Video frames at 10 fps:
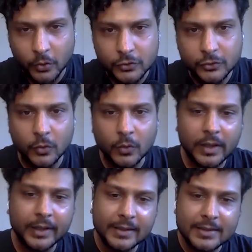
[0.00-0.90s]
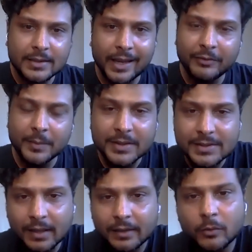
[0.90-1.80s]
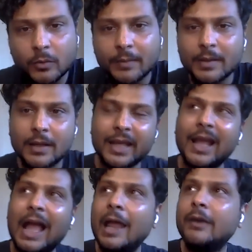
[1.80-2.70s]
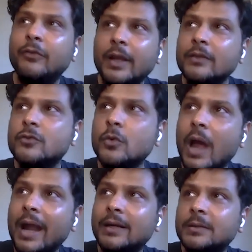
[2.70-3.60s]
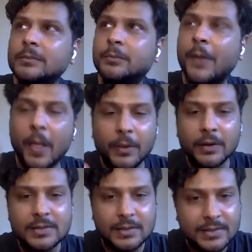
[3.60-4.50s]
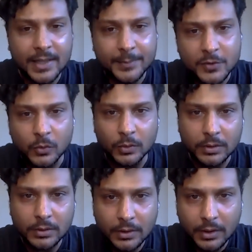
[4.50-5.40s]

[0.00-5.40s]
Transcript: You know, so, like, there's, everybody's telling you, like, I had friends who had brothers in the same school,